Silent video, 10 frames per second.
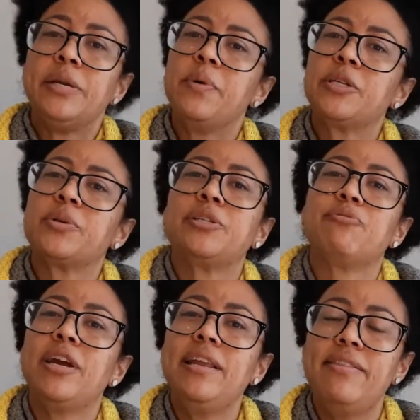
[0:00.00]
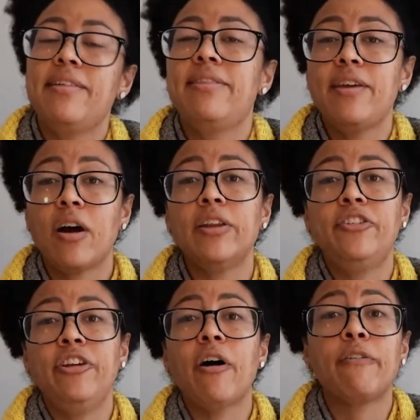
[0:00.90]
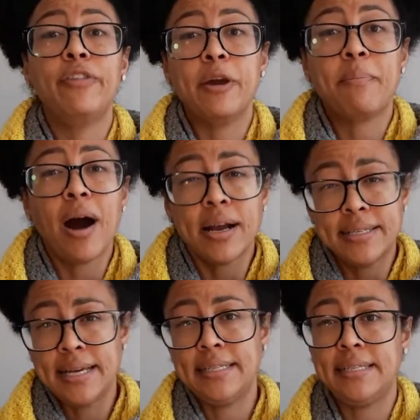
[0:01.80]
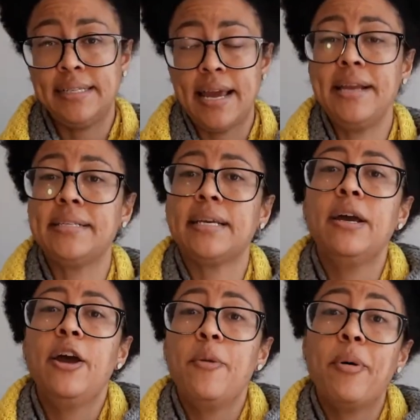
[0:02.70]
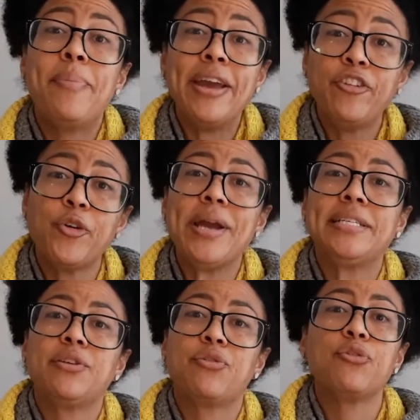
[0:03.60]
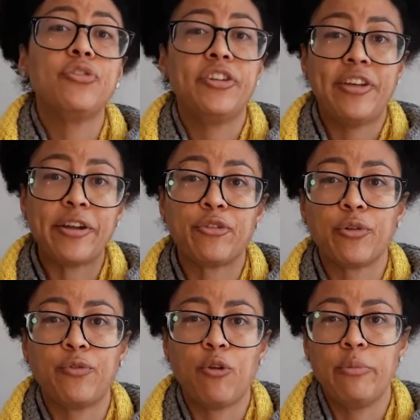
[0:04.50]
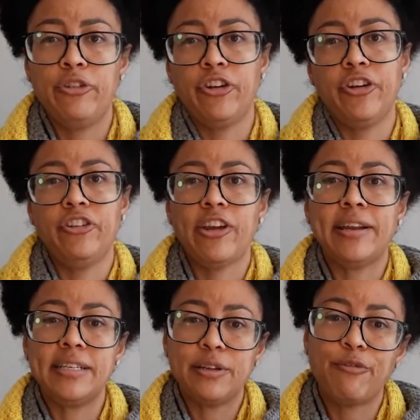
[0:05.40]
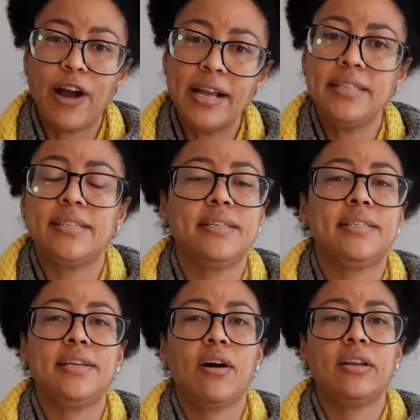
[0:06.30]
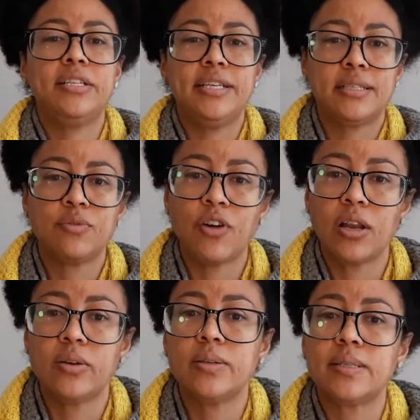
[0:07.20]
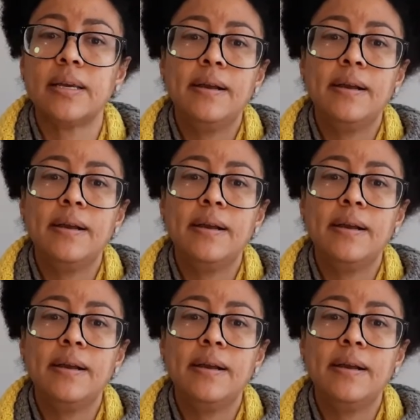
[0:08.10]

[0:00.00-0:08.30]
which was really the theology of the apartheid state perpetuated through the Dutch Reformed Church, and it defines this theology as follows: